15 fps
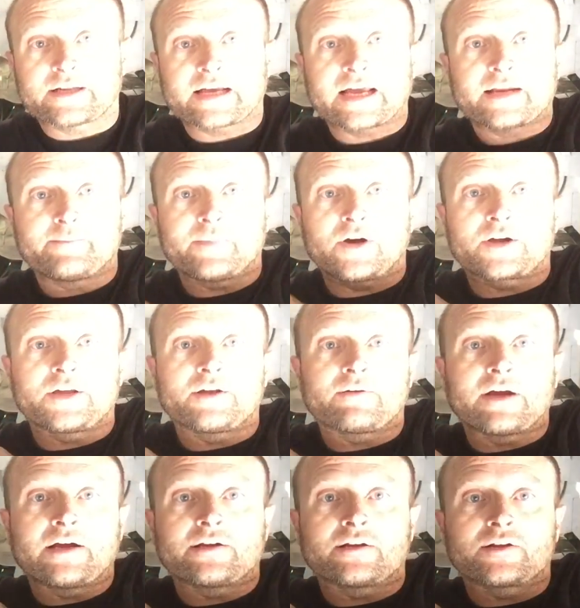I got to monkey
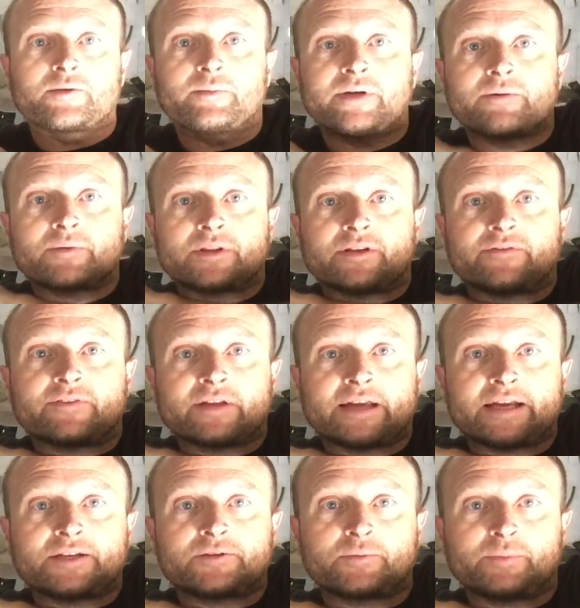around a little bit with the
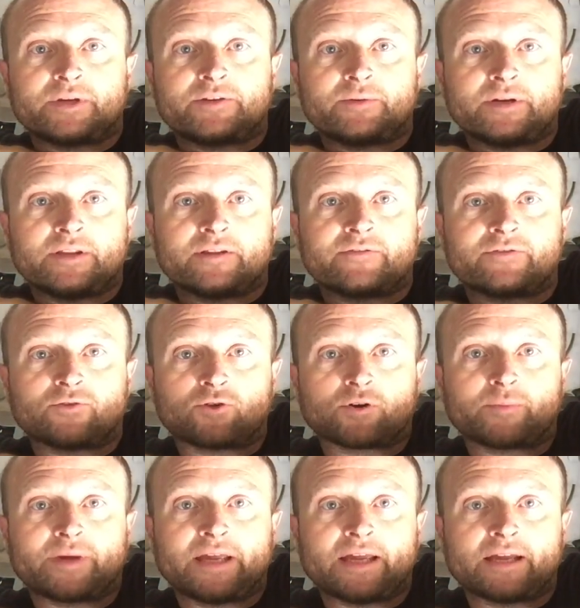flange between the floor
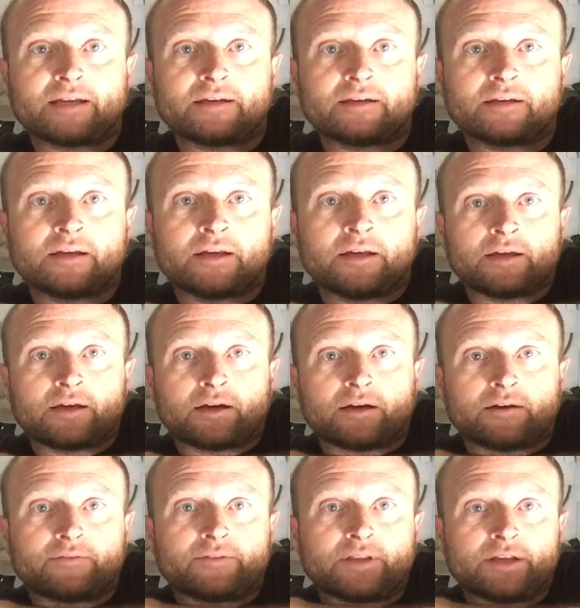pan
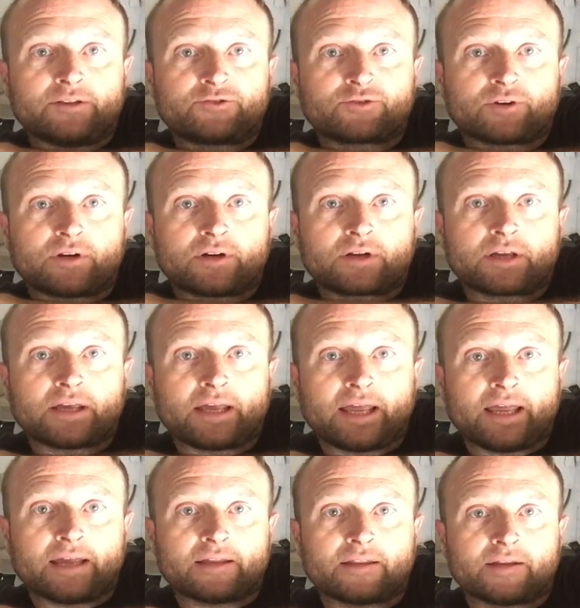of the trunk
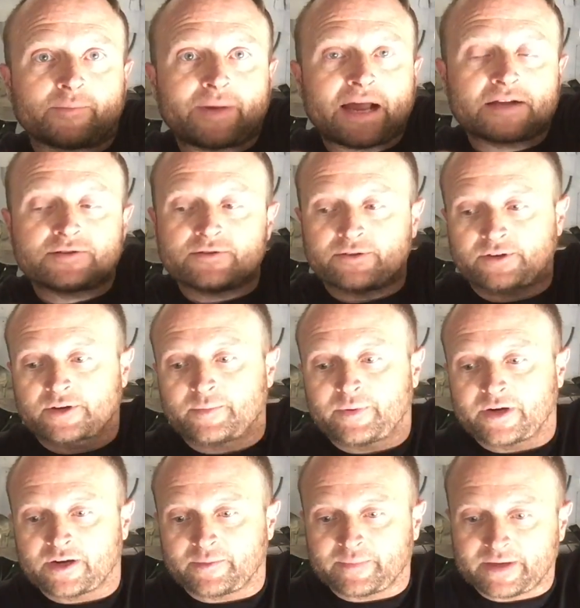and the passenger
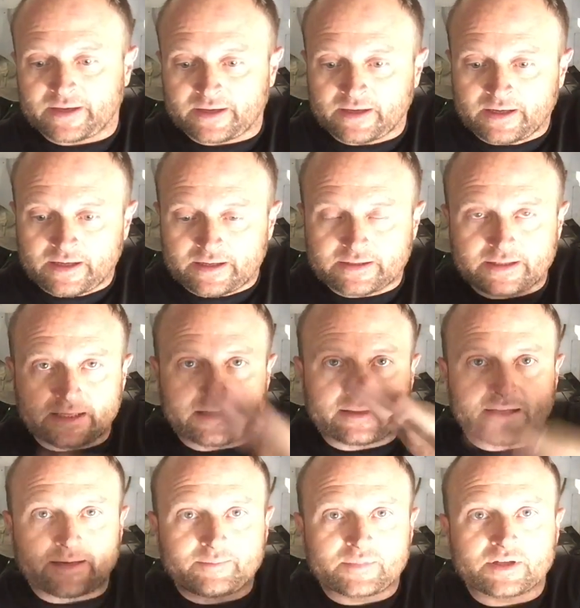compartment to get
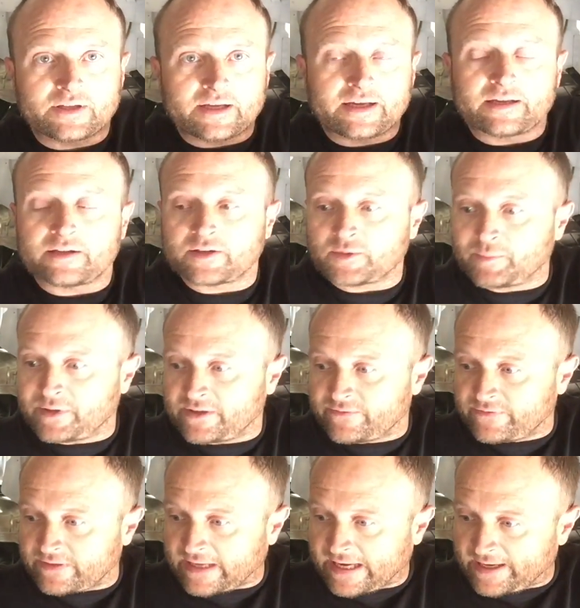them to lay a little bit
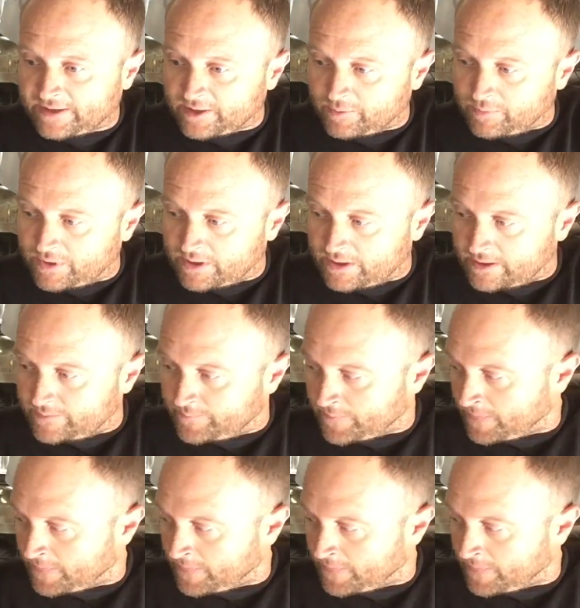flatter, but